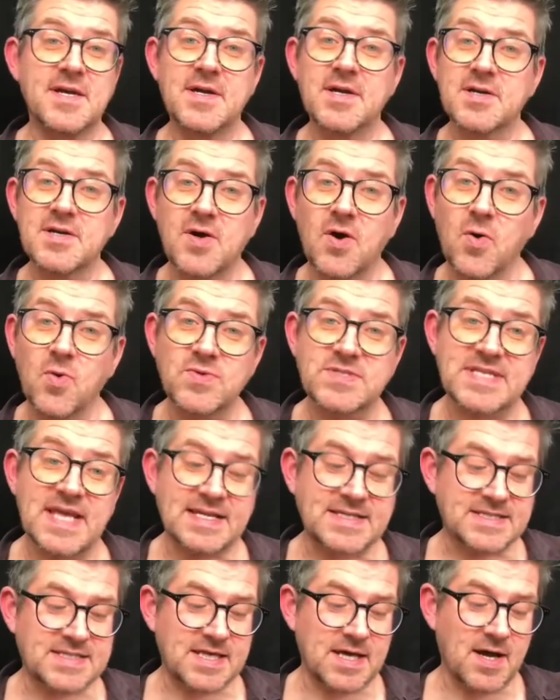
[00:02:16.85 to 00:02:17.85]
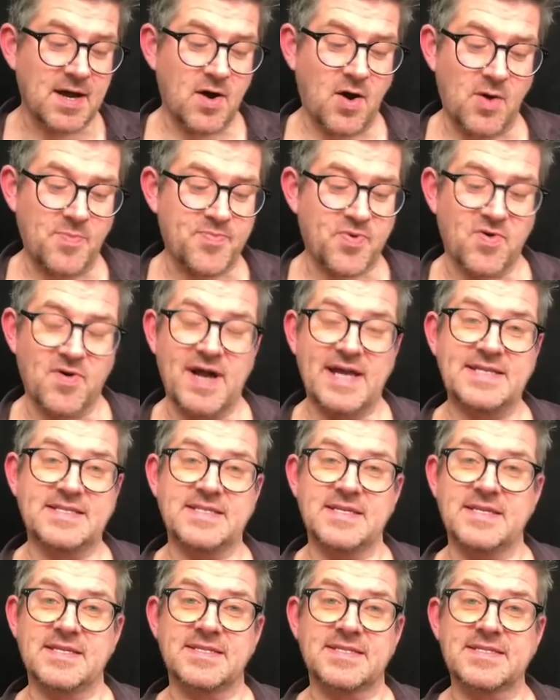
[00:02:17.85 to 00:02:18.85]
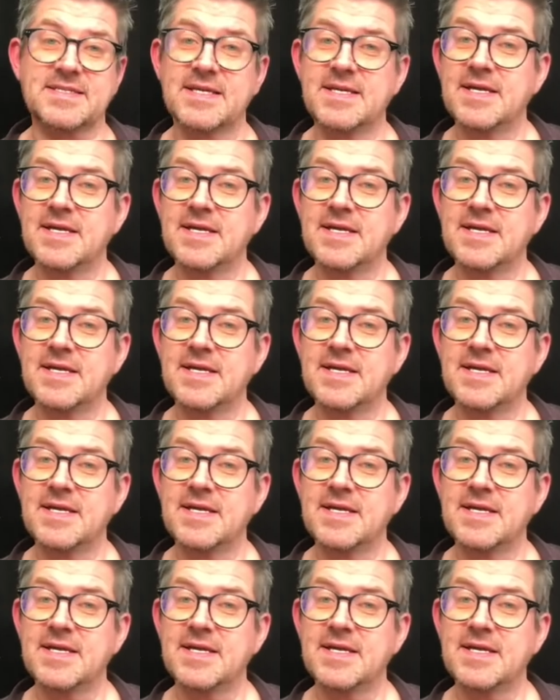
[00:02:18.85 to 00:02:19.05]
call centre operators,